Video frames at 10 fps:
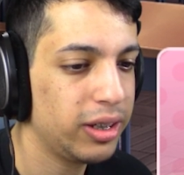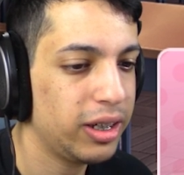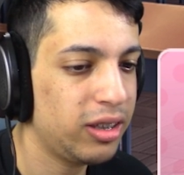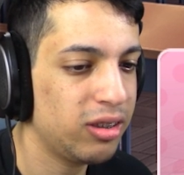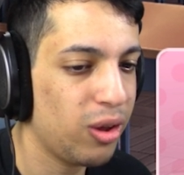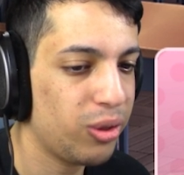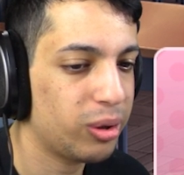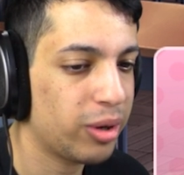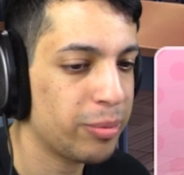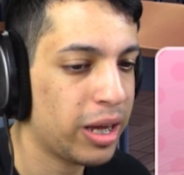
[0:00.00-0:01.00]
It's nothing,
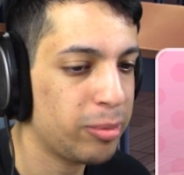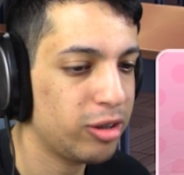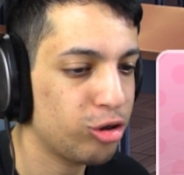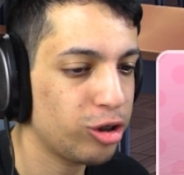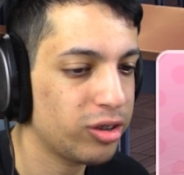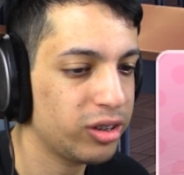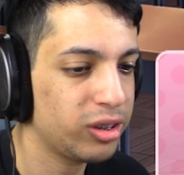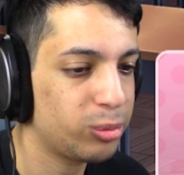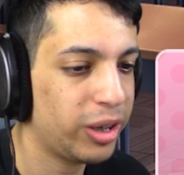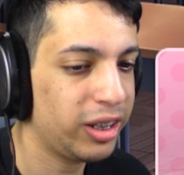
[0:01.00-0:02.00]
Ramham, it's just a
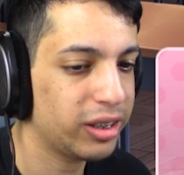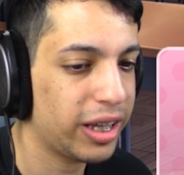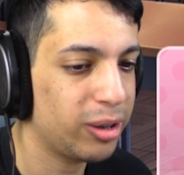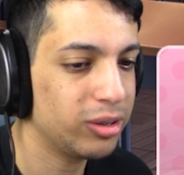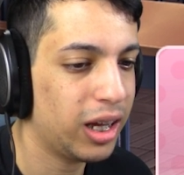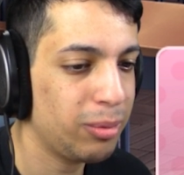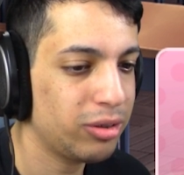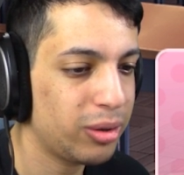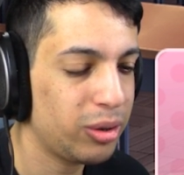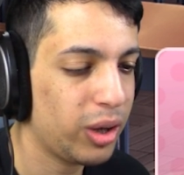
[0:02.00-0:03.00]
little rain cloud. I'm
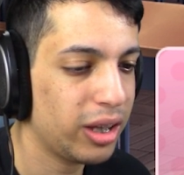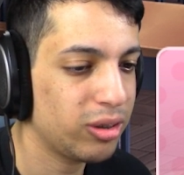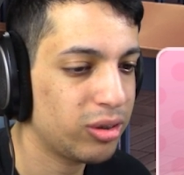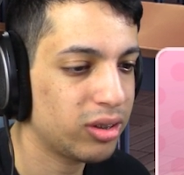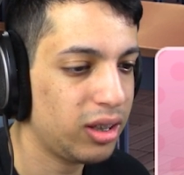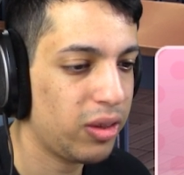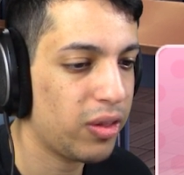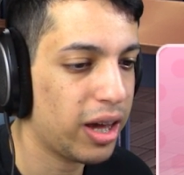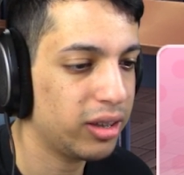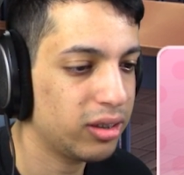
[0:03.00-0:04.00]
sorry you had to see
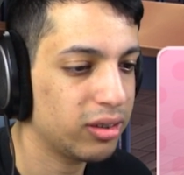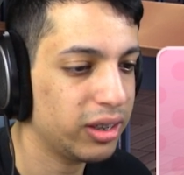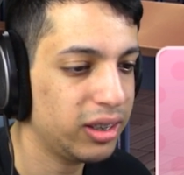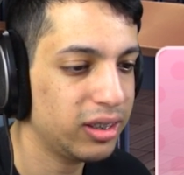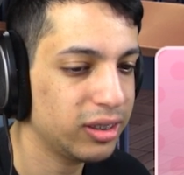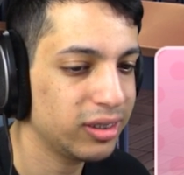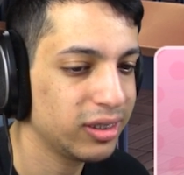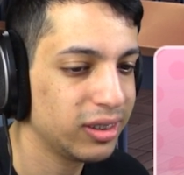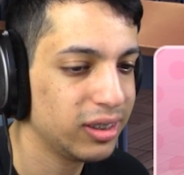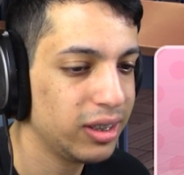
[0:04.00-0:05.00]
that.
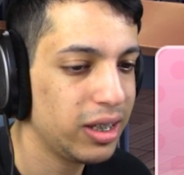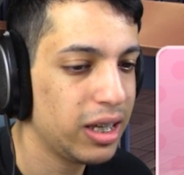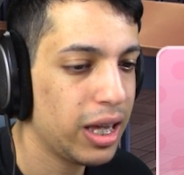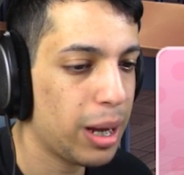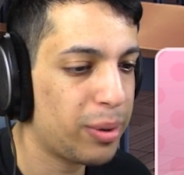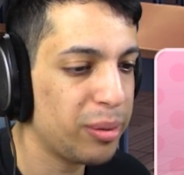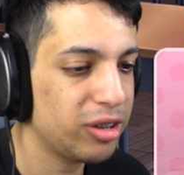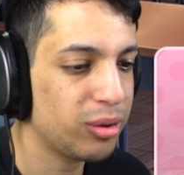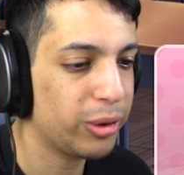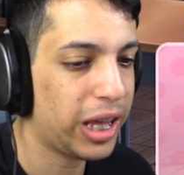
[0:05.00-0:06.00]
I
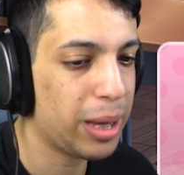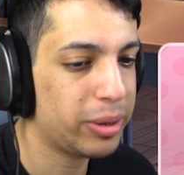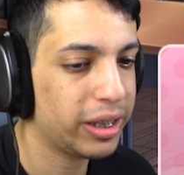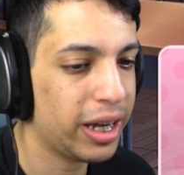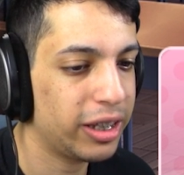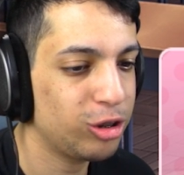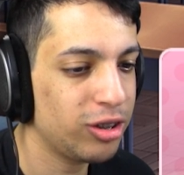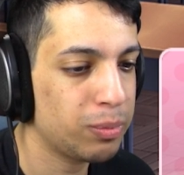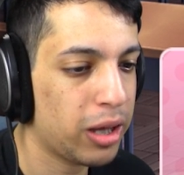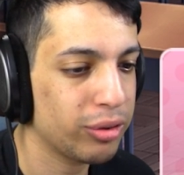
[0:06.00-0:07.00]
promise it won't happen again.
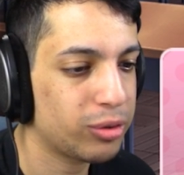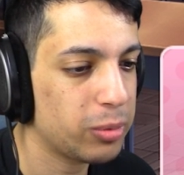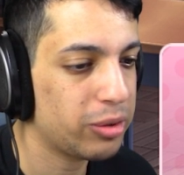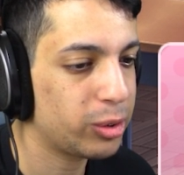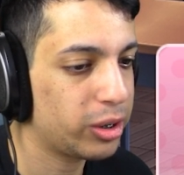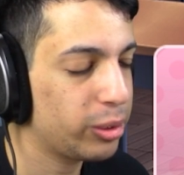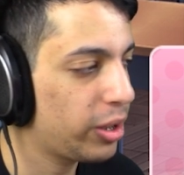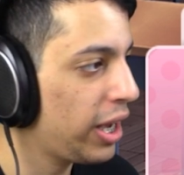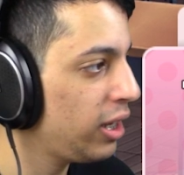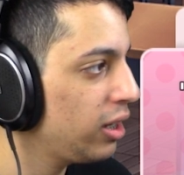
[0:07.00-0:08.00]
Just smiles from everyone,
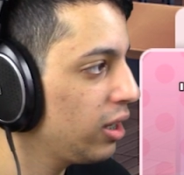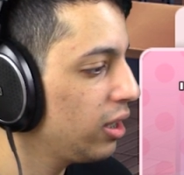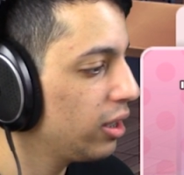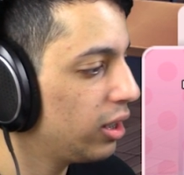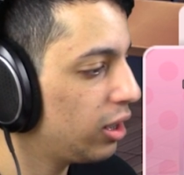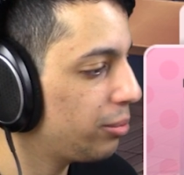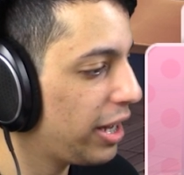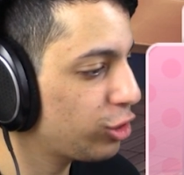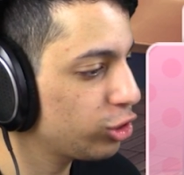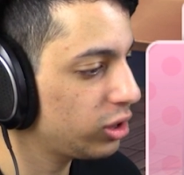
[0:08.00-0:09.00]
okay?
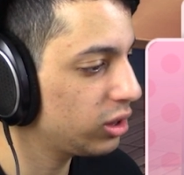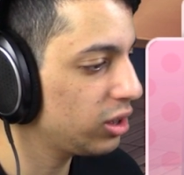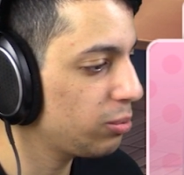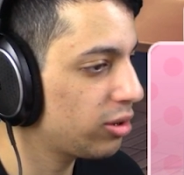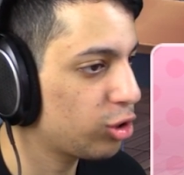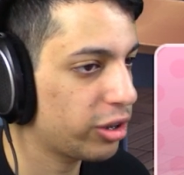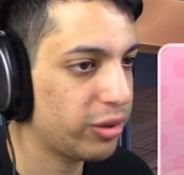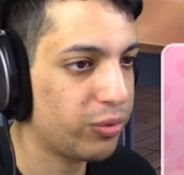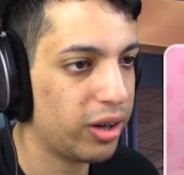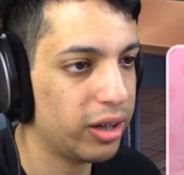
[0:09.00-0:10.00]
Actually, let me check
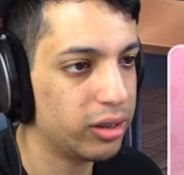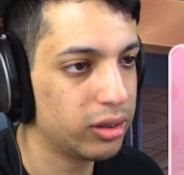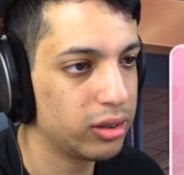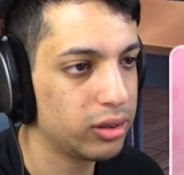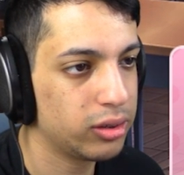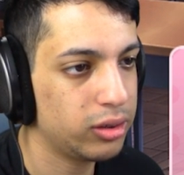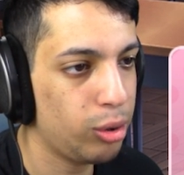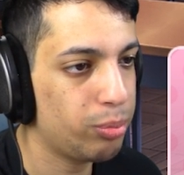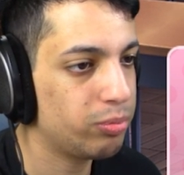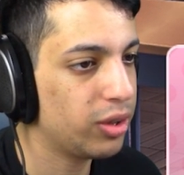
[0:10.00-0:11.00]
the file.
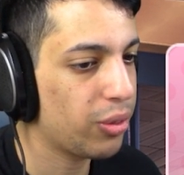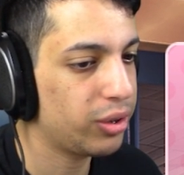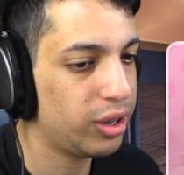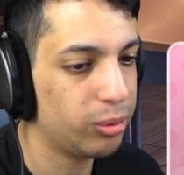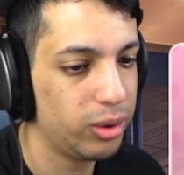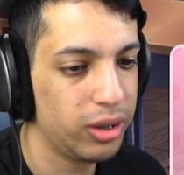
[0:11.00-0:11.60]
Nope, nothing new.